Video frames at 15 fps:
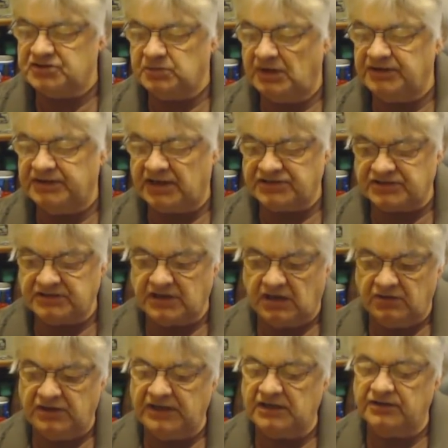This one
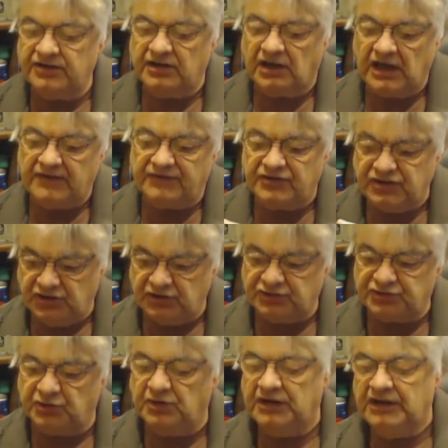doesn't, only in the live and
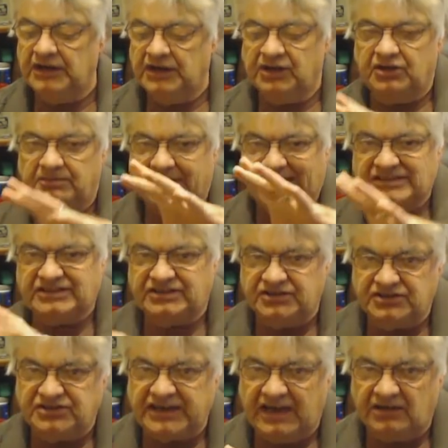neutral
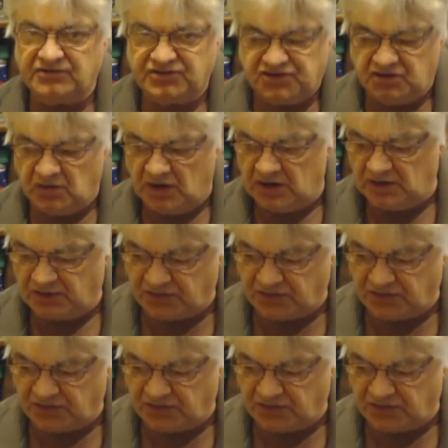capacitors down to